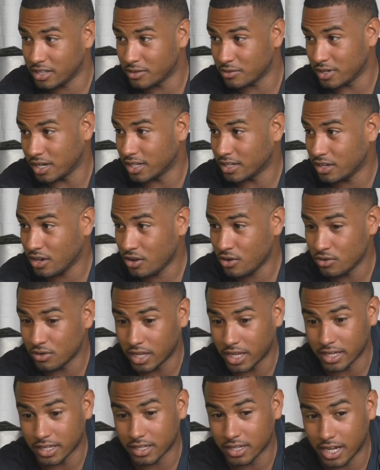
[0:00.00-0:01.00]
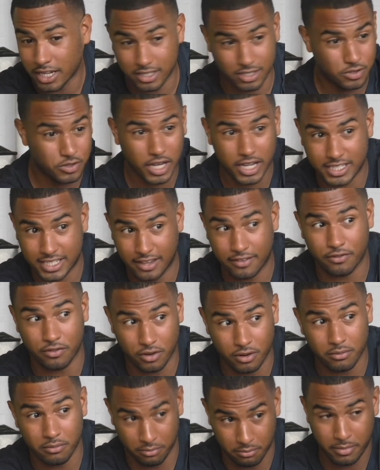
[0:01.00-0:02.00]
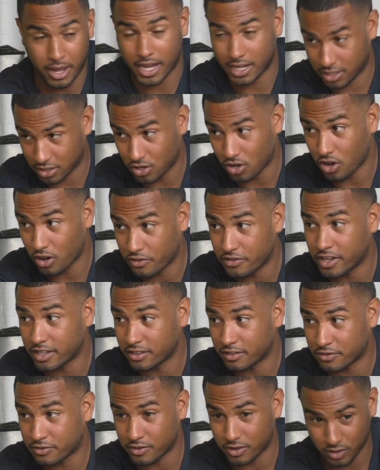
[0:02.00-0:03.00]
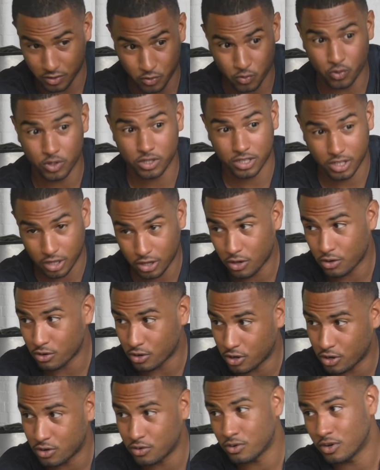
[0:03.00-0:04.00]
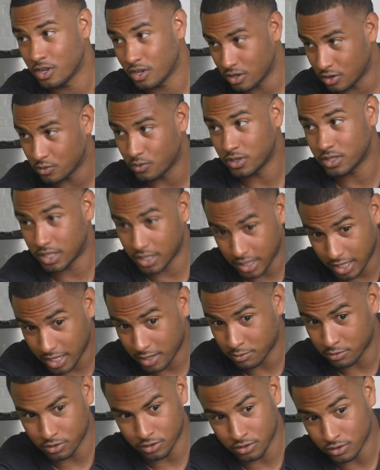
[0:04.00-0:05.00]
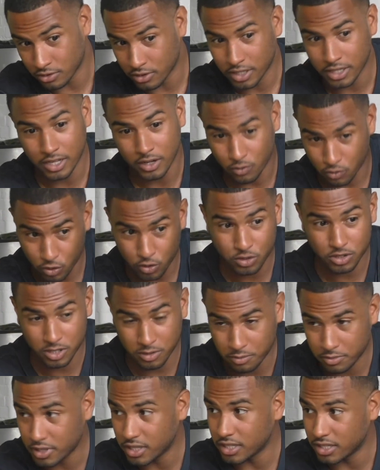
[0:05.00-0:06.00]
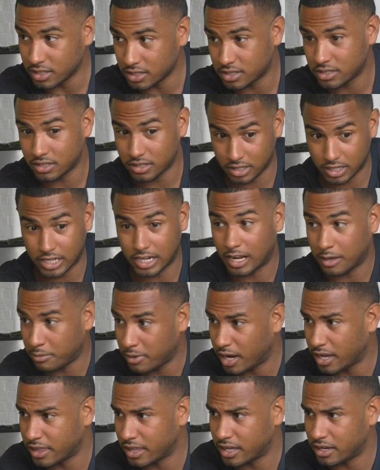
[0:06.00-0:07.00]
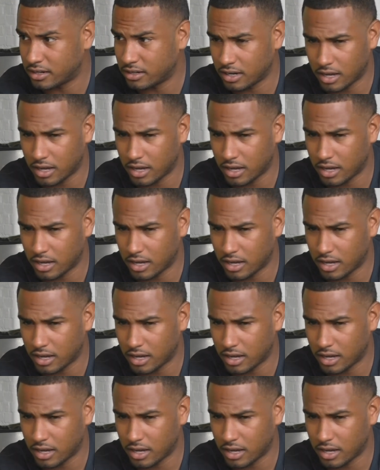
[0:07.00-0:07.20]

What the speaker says: They were like, yo, like, I see you guys have bags of coffee at the front with the logo, with the label, roasted beans. Can I buy that?